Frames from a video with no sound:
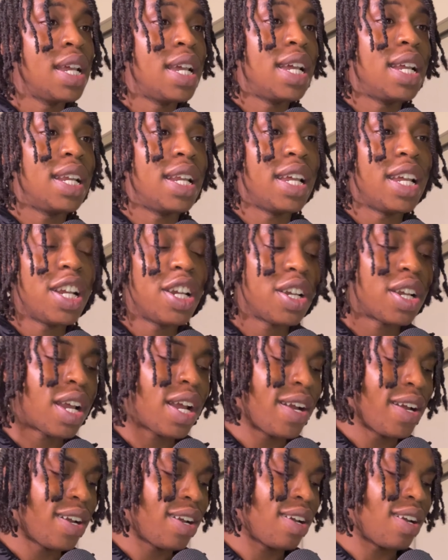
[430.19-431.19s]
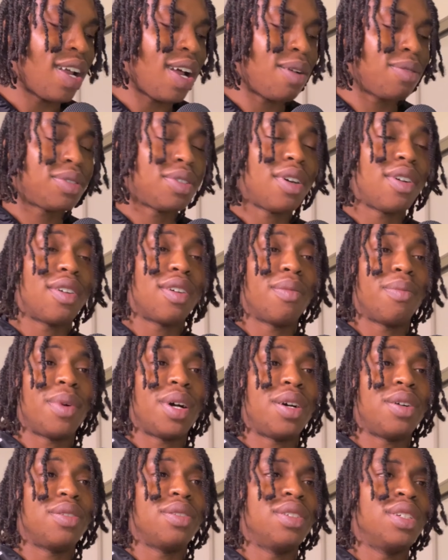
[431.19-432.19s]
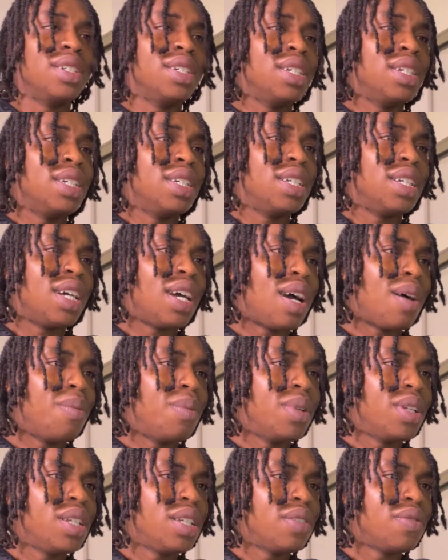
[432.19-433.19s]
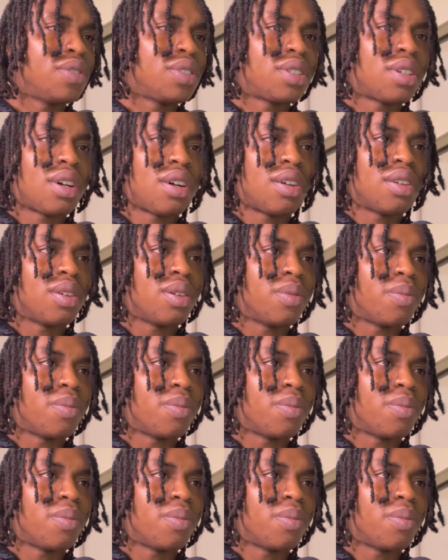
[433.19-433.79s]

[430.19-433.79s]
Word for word: And the indicator that I'm talking about, I believe, is called a